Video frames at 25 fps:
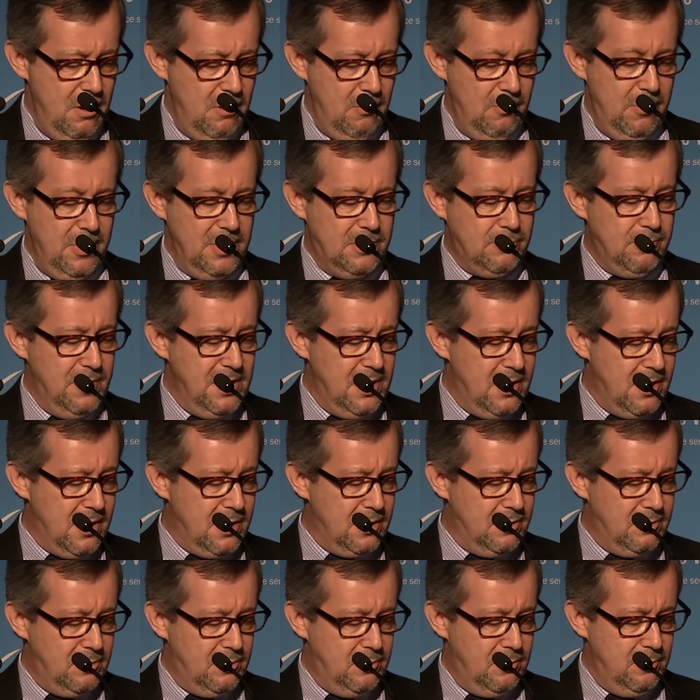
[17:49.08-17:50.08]
With
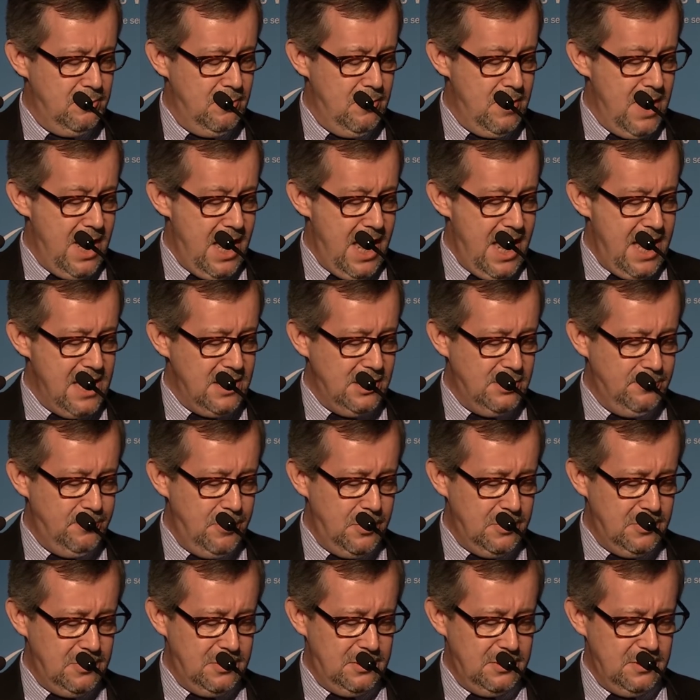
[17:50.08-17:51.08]
regard to
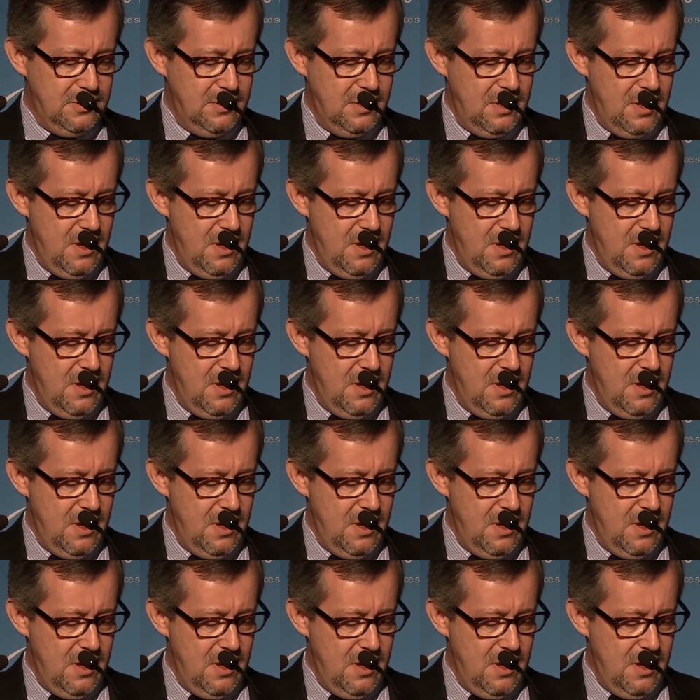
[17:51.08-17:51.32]
experts,